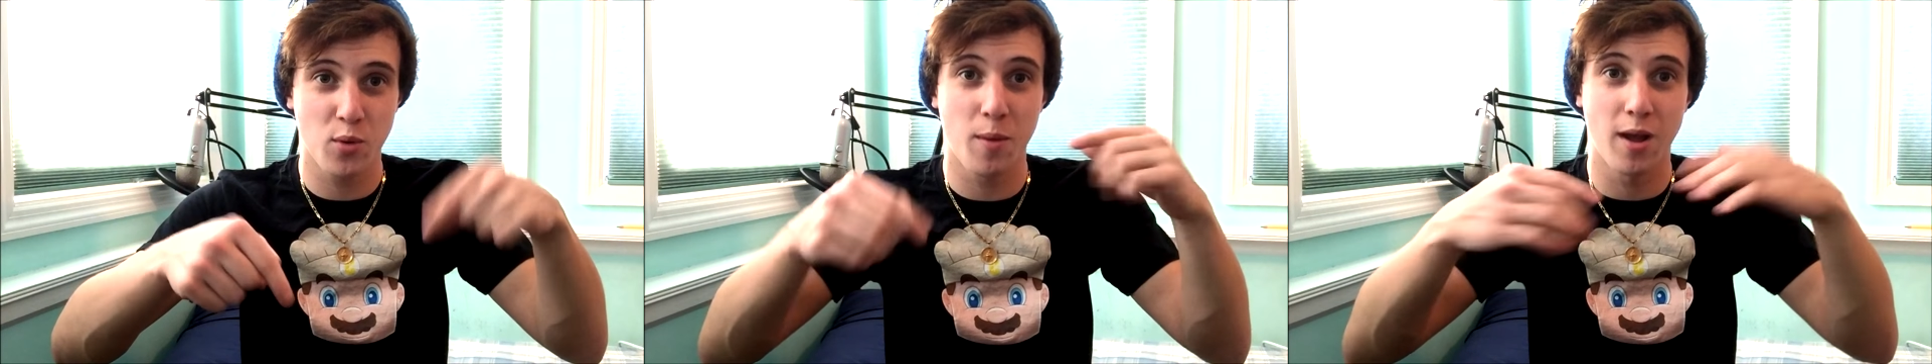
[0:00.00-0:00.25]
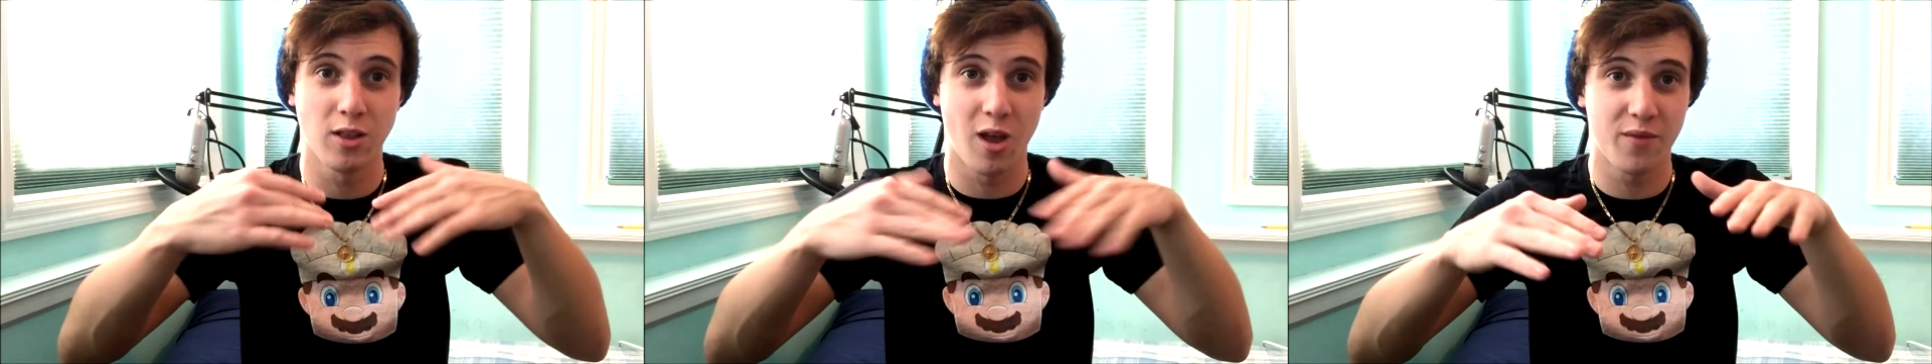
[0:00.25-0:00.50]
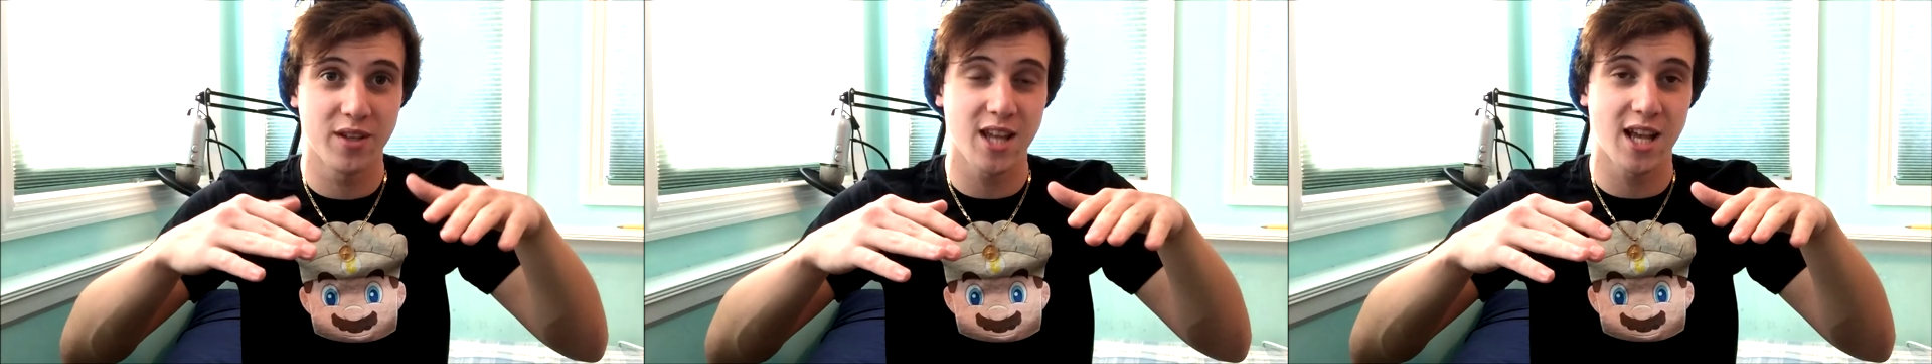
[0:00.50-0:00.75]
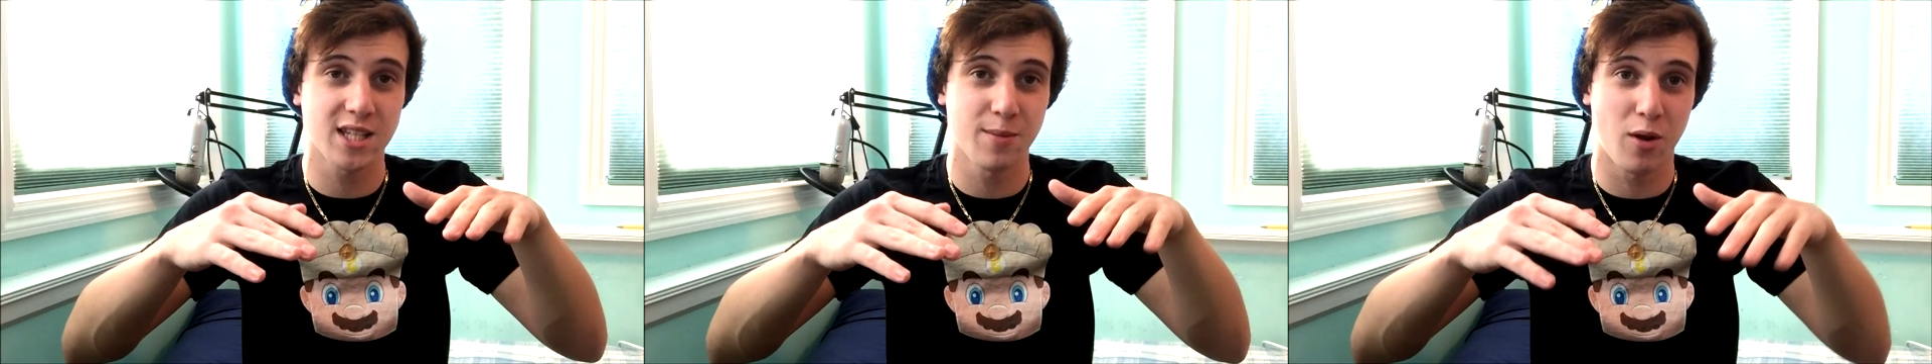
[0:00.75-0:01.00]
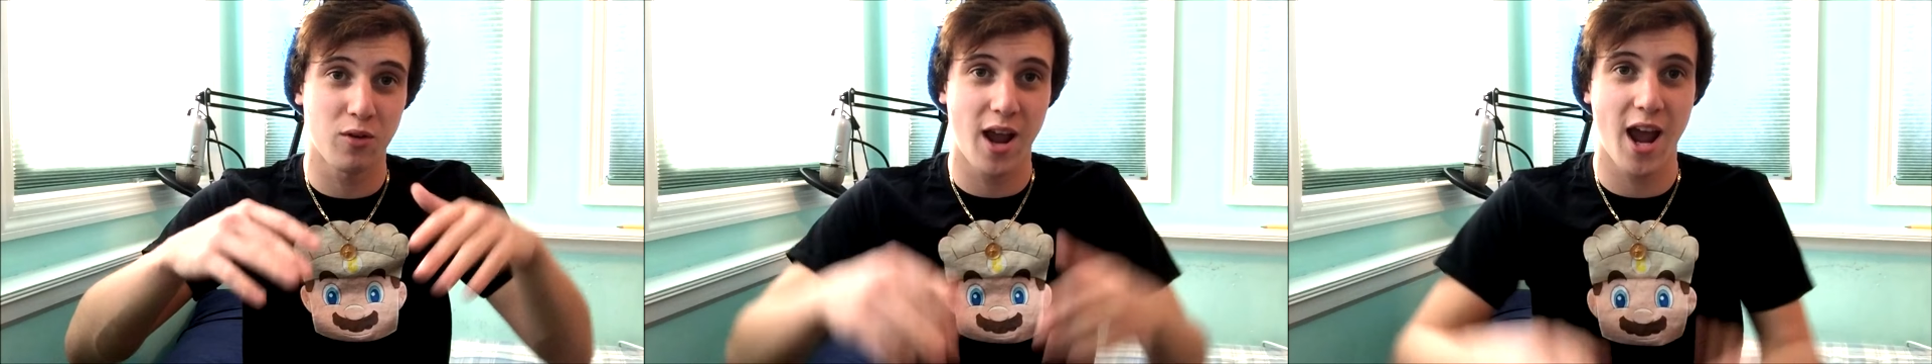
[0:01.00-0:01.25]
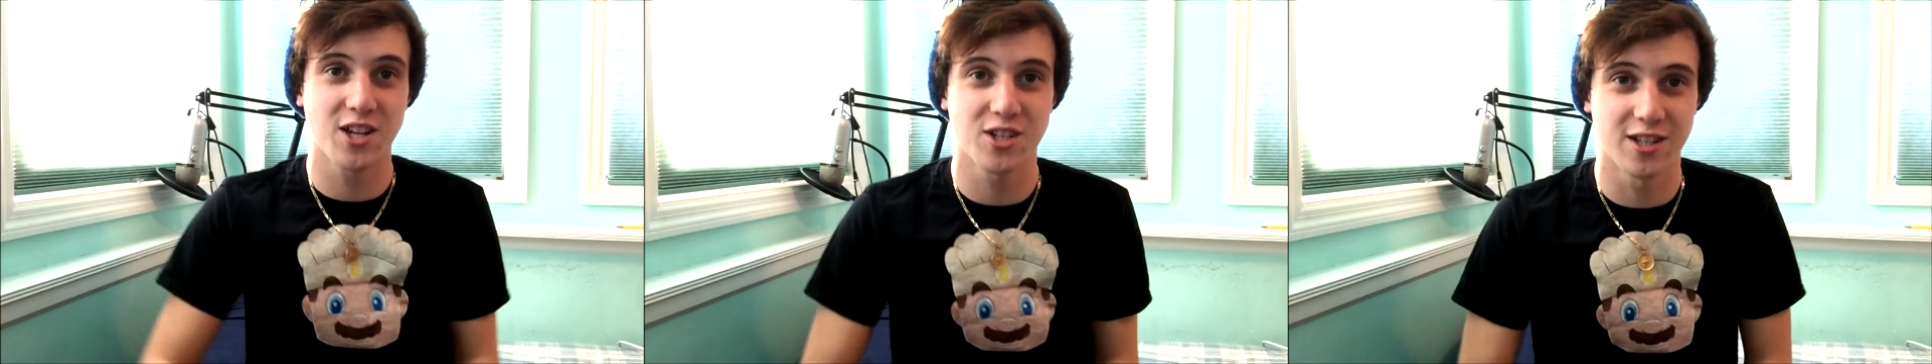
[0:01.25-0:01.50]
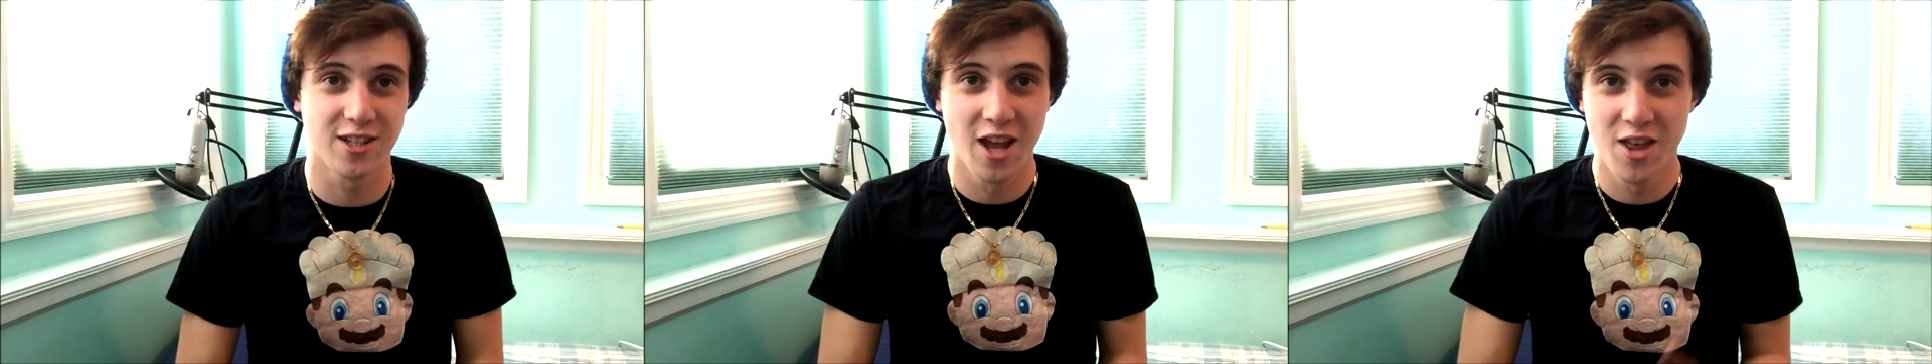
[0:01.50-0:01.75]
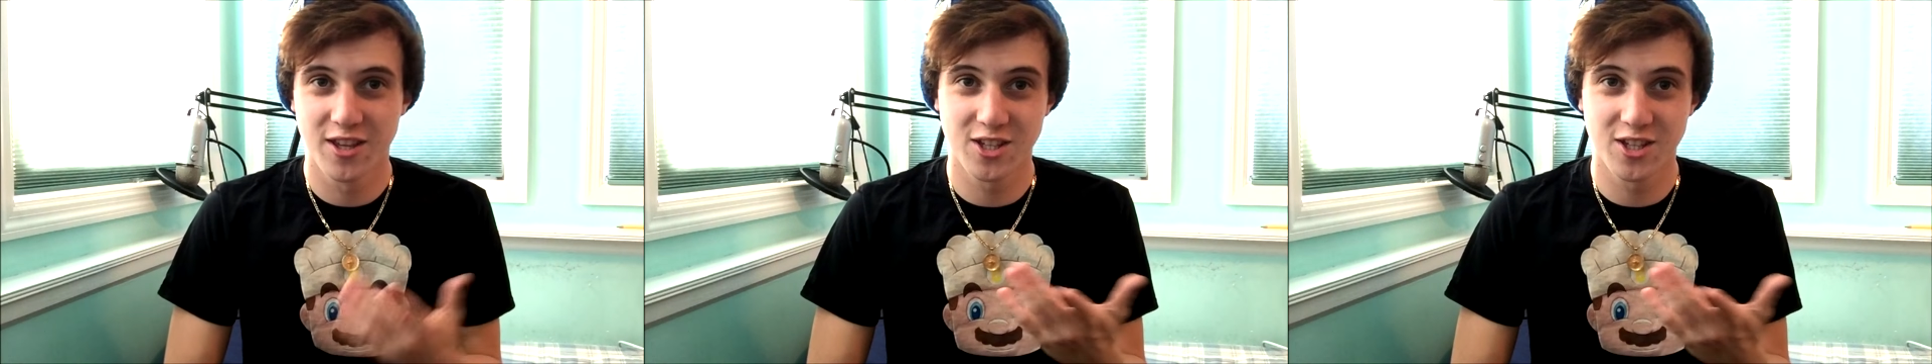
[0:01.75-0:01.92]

to him. I love his SML reactions.